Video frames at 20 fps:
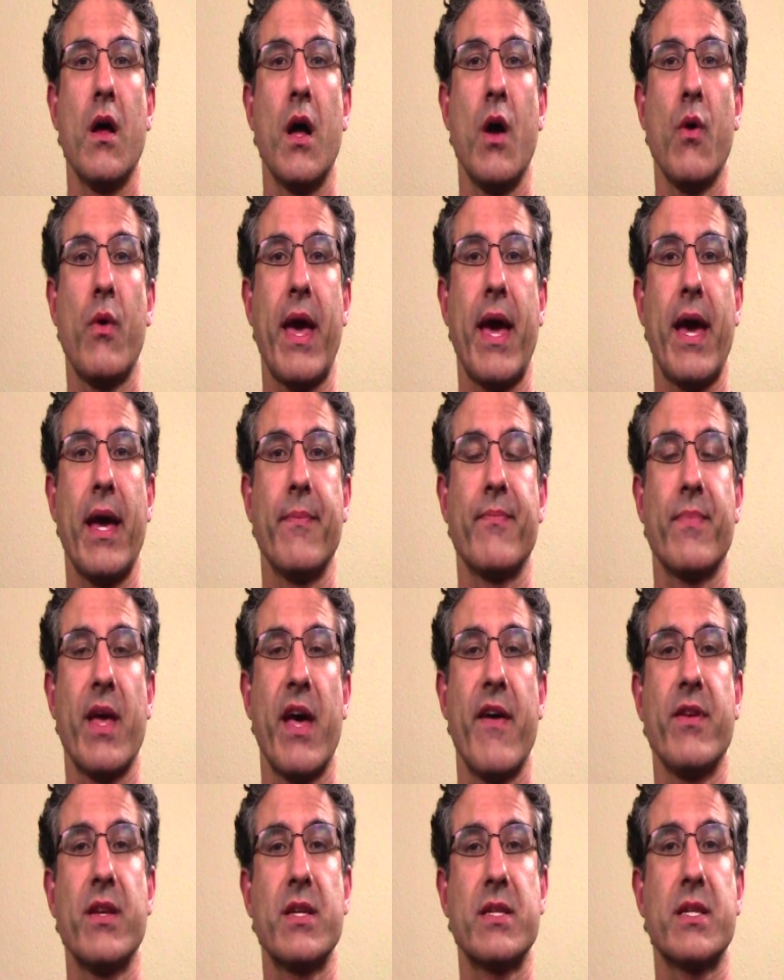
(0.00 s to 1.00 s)
Okay,
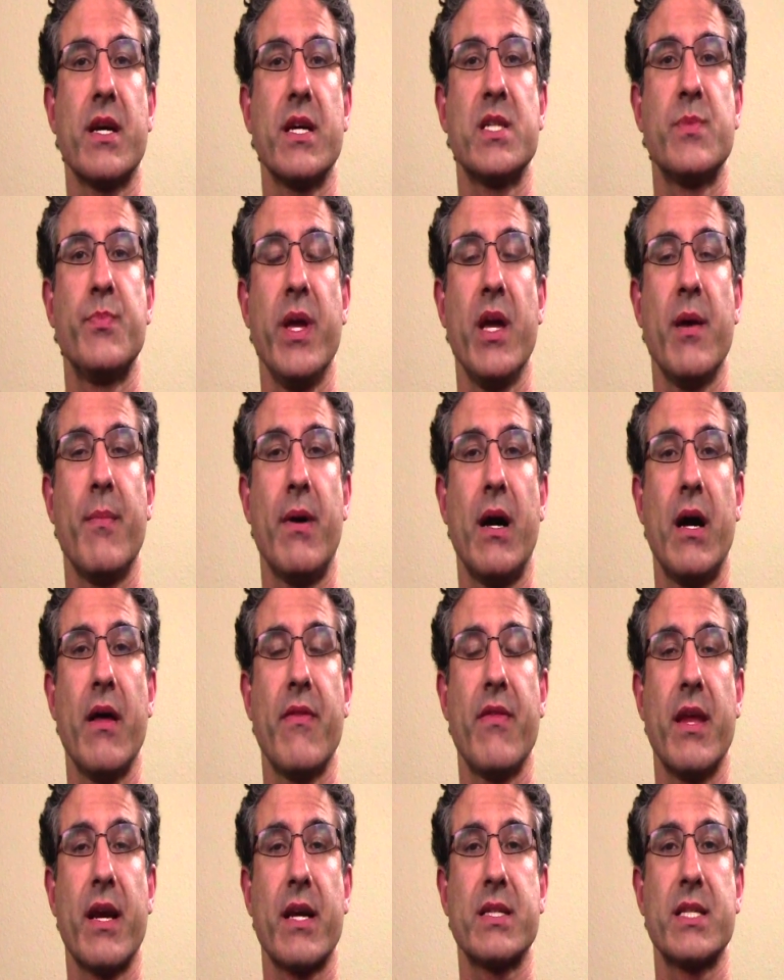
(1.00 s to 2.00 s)
having discussed
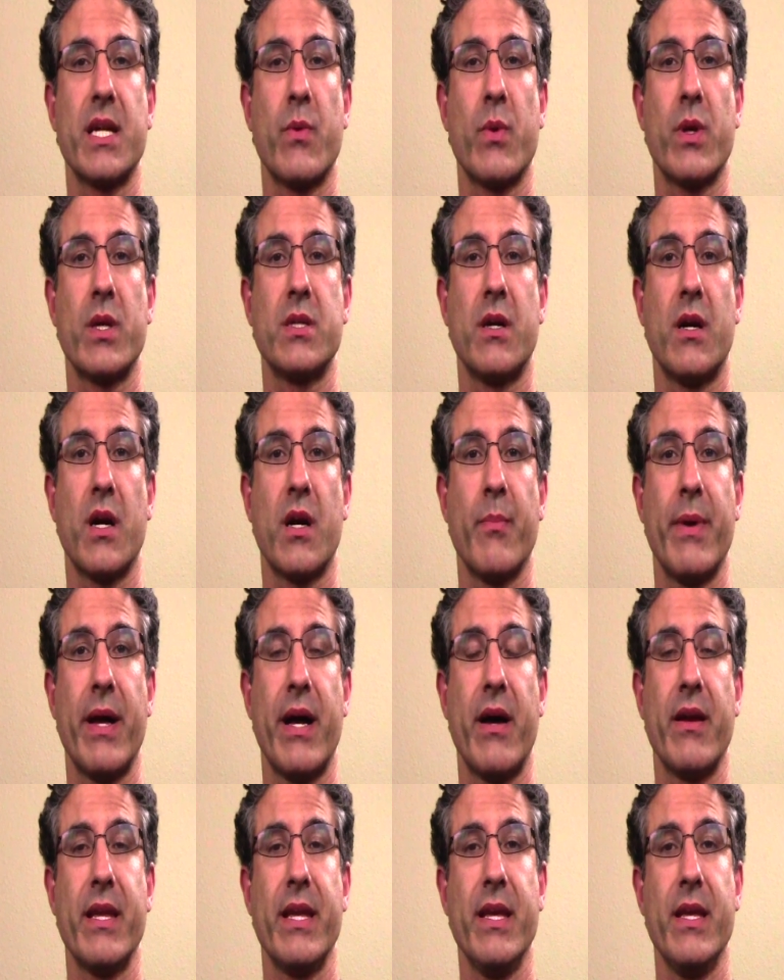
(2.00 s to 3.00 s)
BMI, the next thing I want to talk about